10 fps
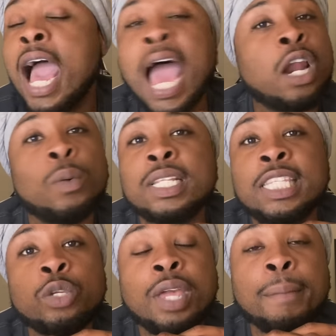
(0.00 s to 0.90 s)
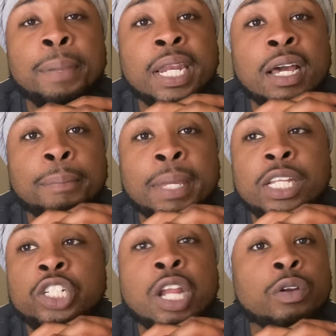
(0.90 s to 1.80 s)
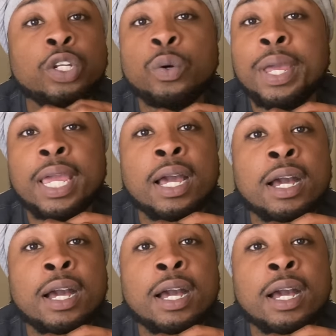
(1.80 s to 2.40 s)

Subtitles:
I don't want to see you get beat up, bitch. Don't do it.